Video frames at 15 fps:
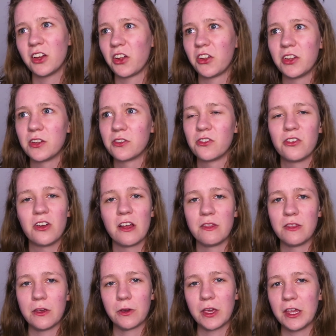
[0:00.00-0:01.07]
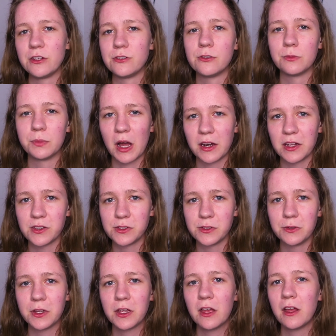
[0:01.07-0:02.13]
glitter, and the occasional
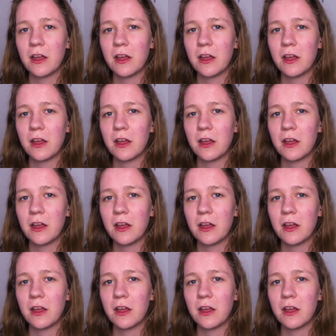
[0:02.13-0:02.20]
bodysuit,